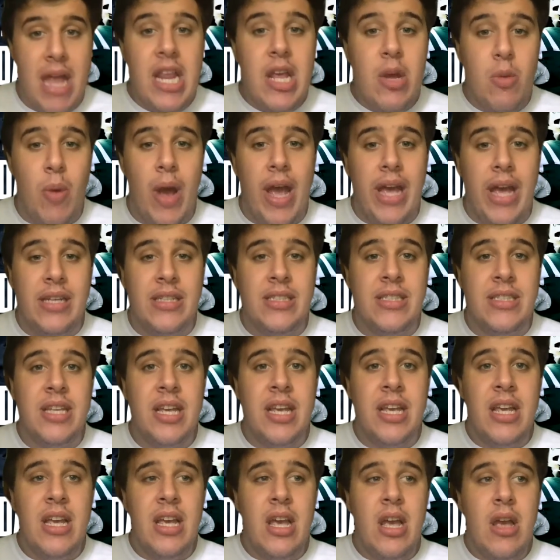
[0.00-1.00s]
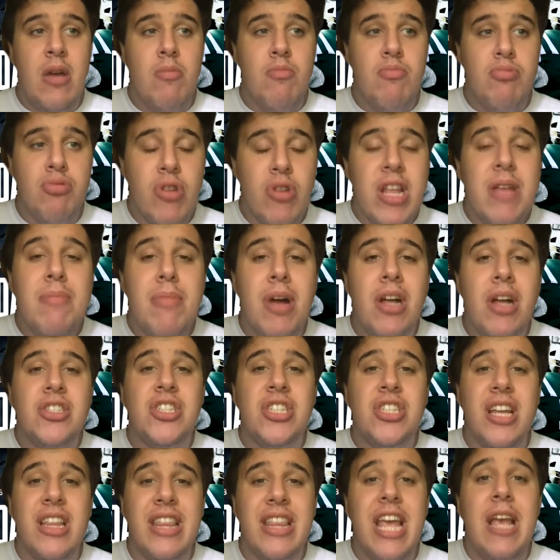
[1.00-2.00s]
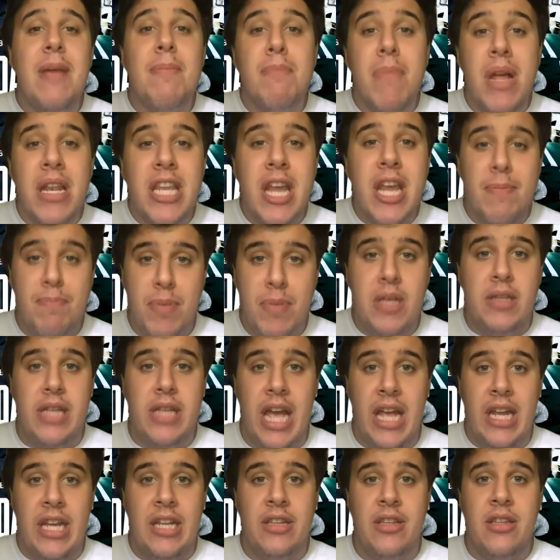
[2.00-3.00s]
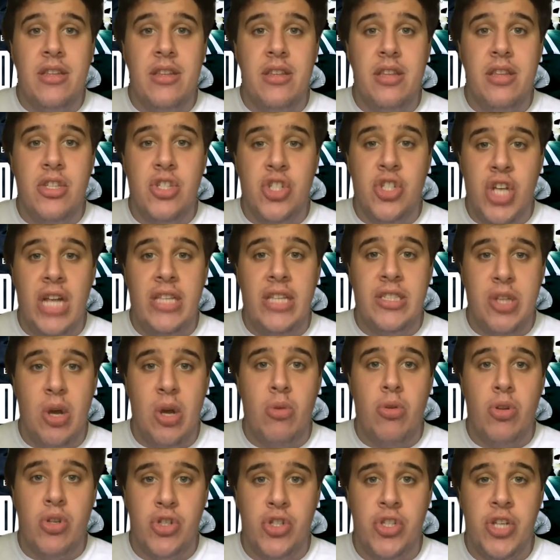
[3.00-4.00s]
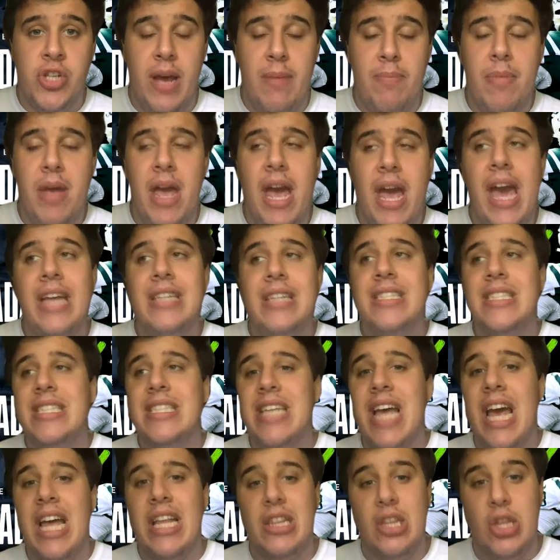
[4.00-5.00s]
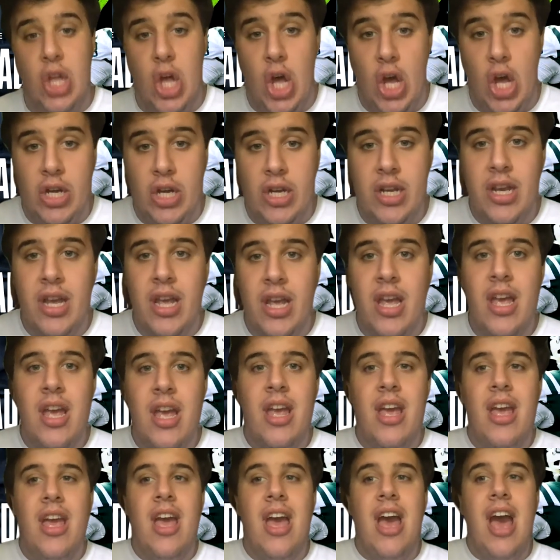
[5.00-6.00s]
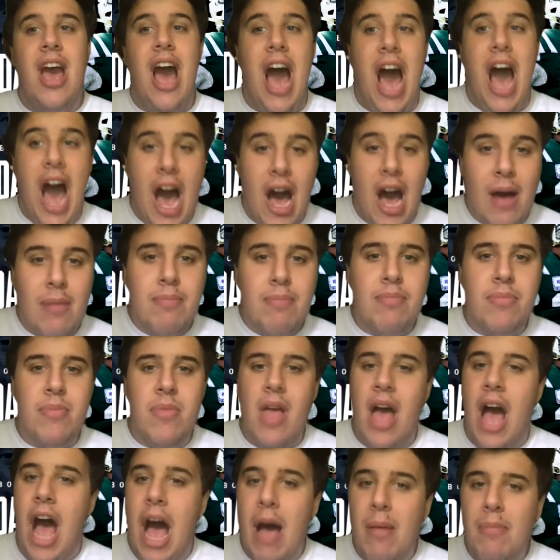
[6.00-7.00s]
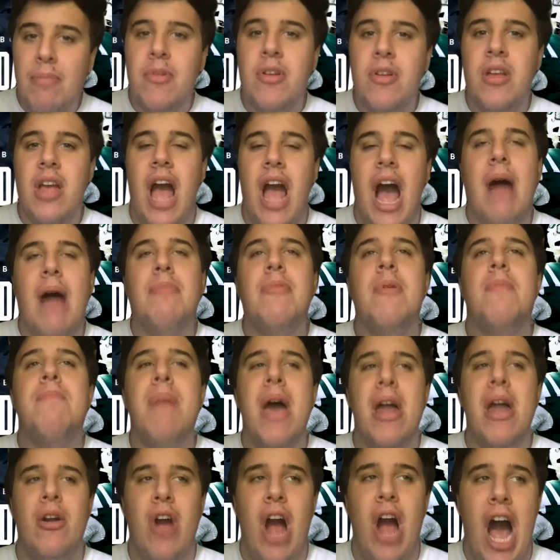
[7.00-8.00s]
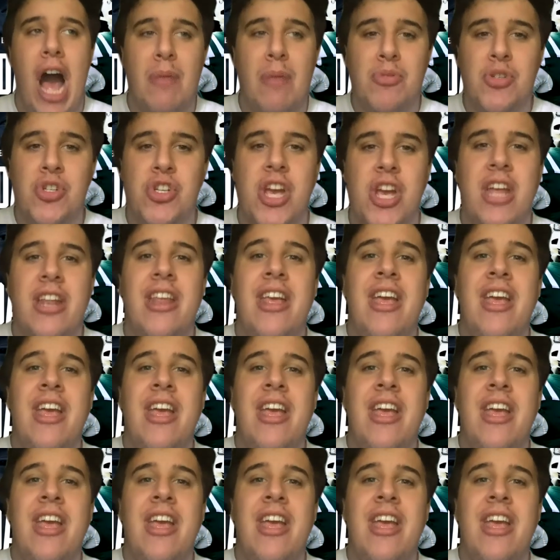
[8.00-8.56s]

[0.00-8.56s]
ways, pretty much, I think, manipulated the Jets ownership and said, look, I'm the better option